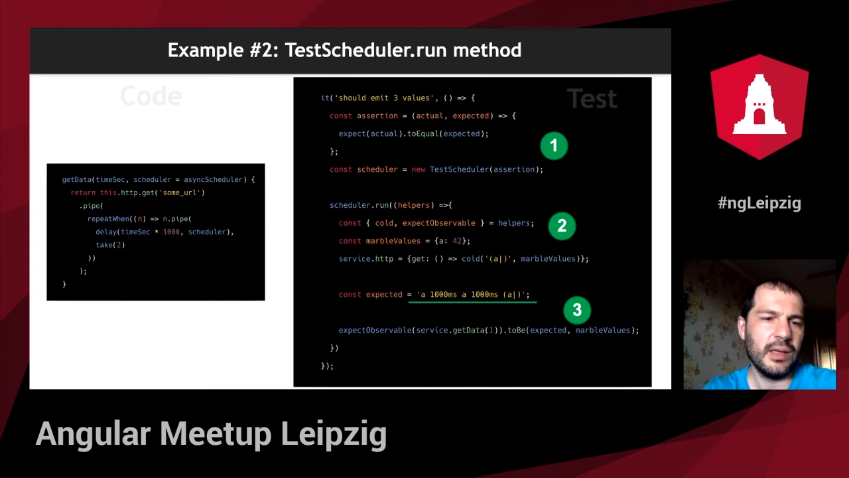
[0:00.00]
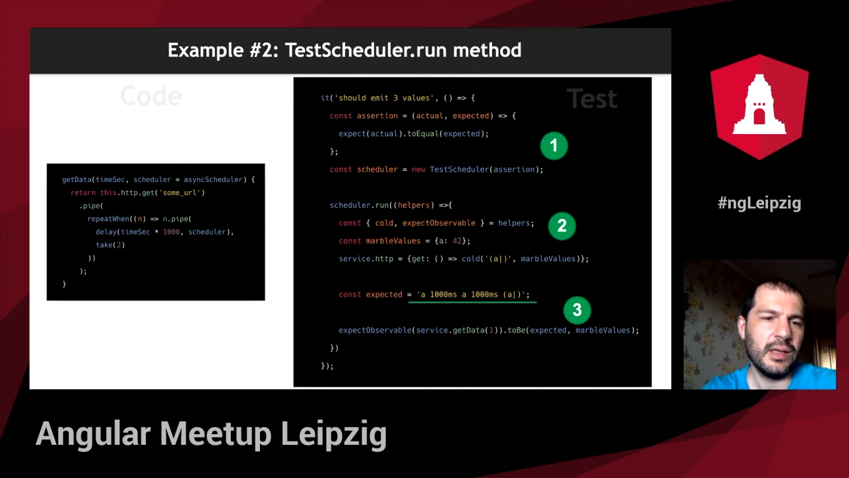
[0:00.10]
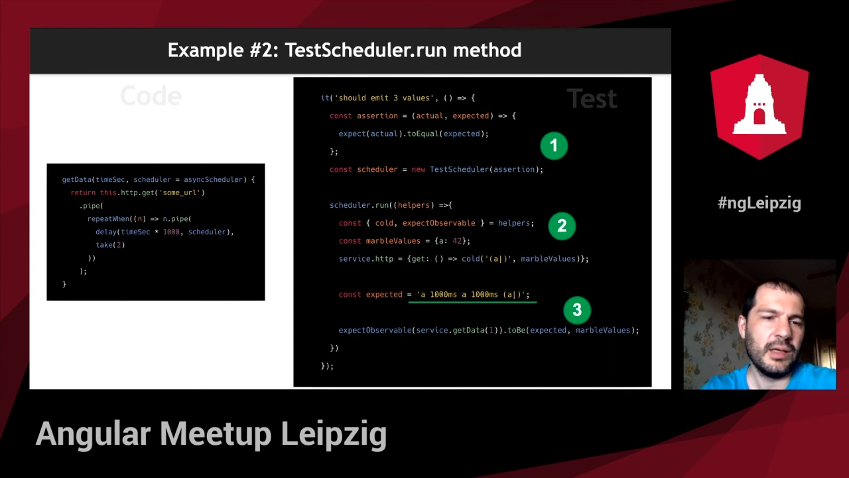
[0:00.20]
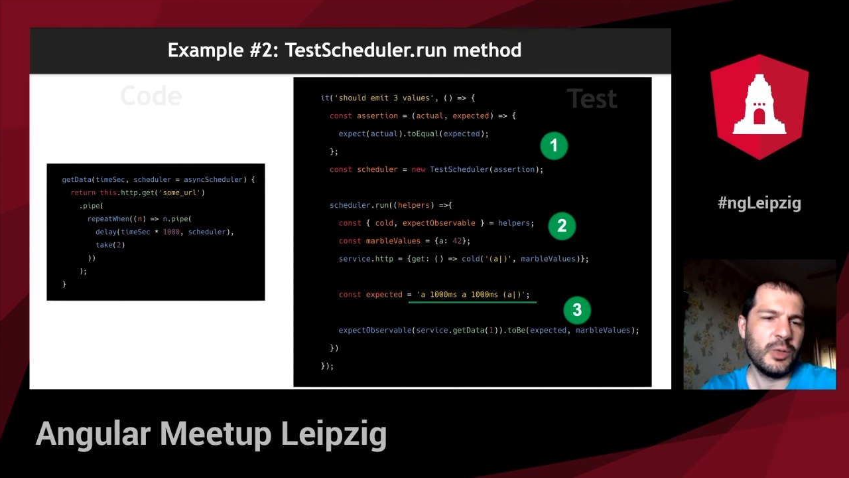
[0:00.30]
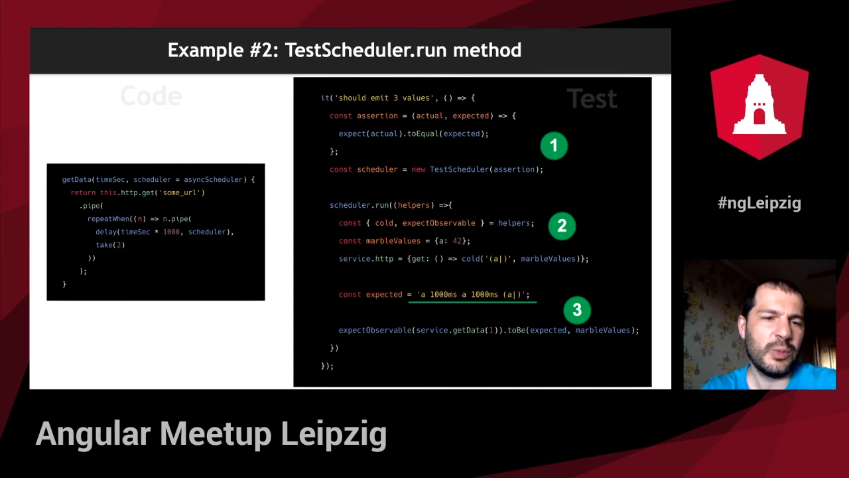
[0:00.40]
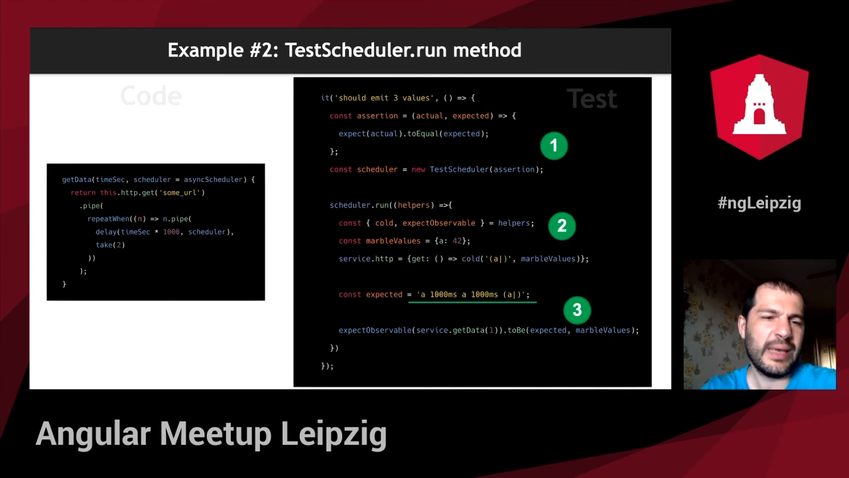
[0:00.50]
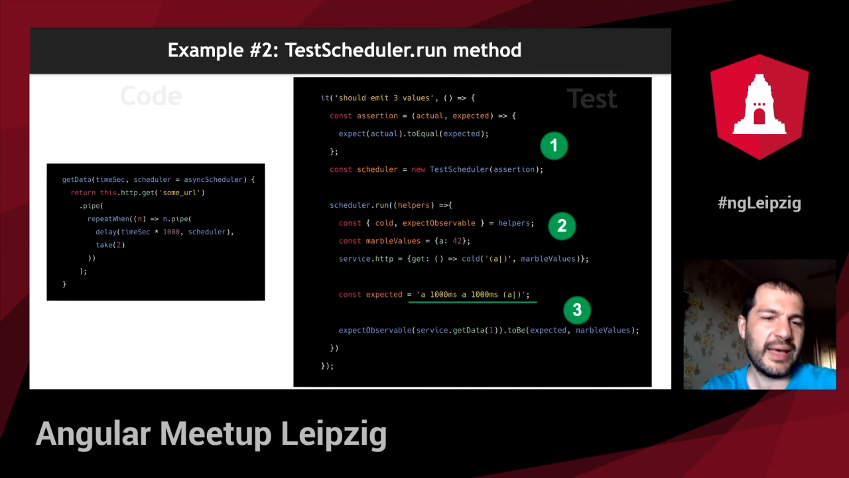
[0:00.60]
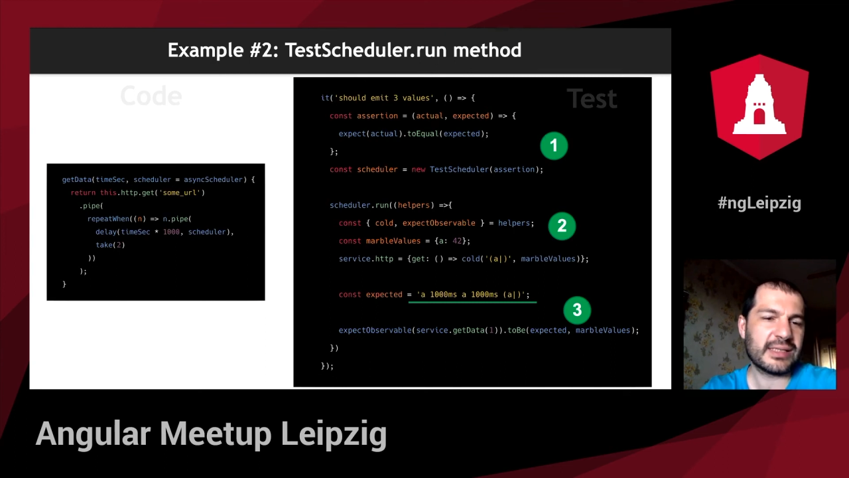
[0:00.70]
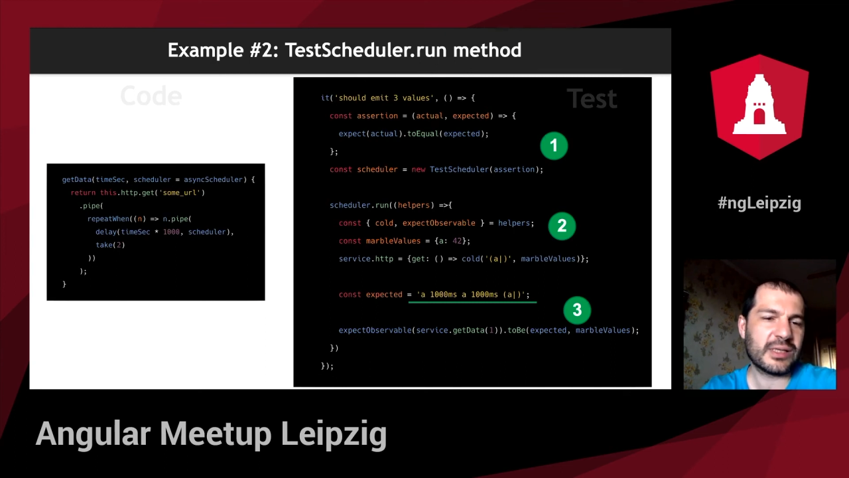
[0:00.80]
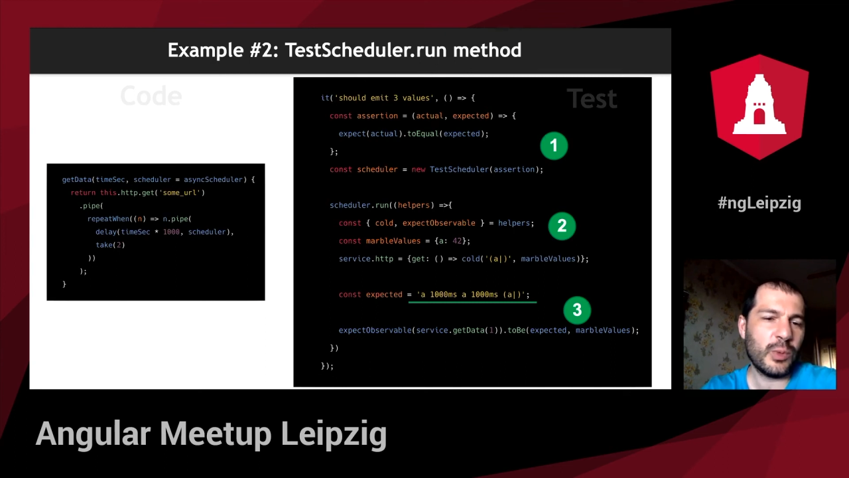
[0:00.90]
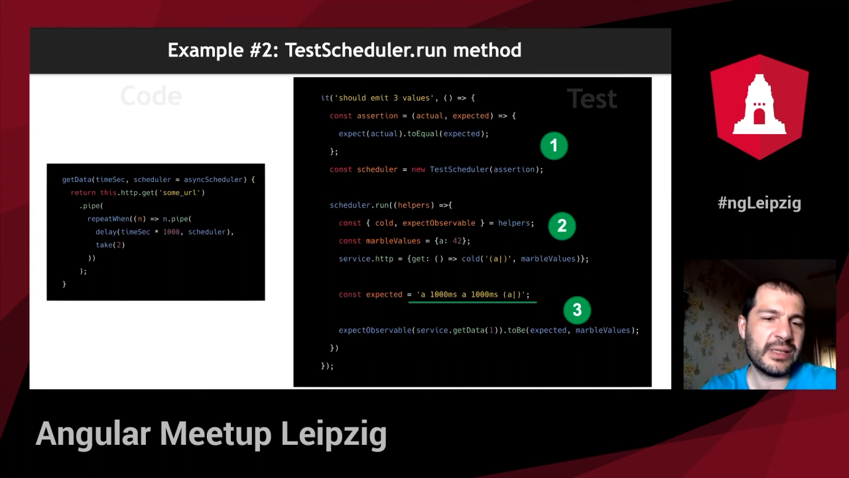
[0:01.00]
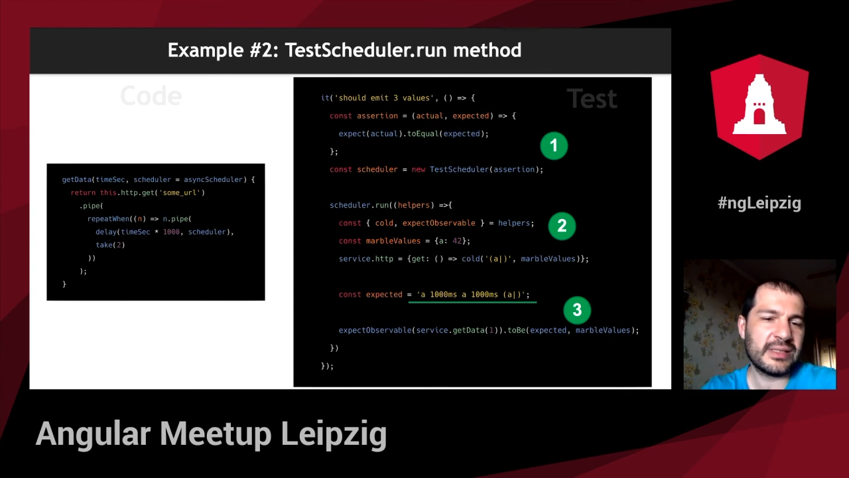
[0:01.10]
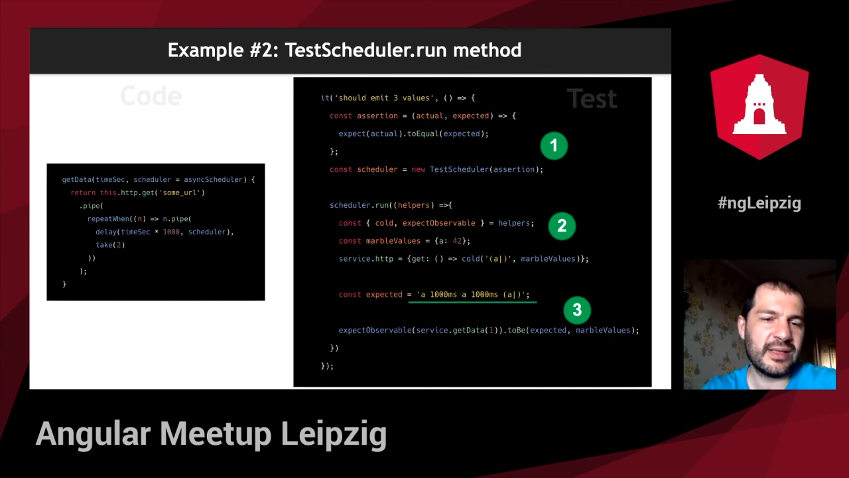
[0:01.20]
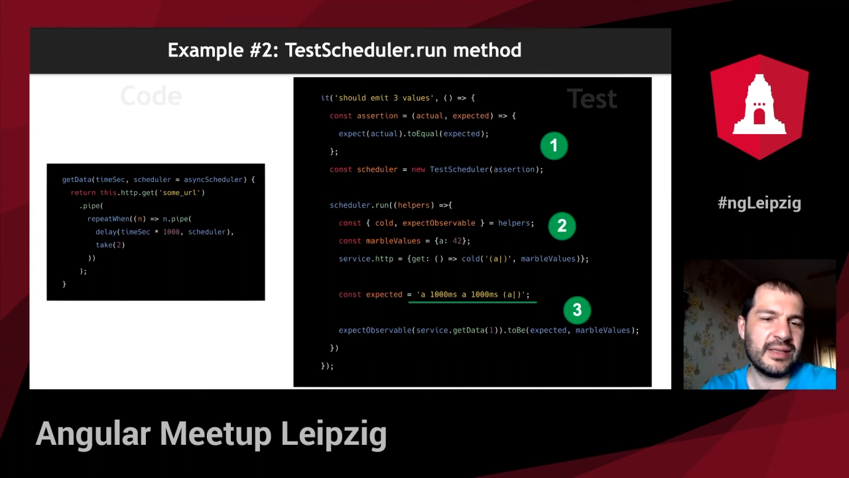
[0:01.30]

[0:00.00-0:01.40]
You may ask, what is the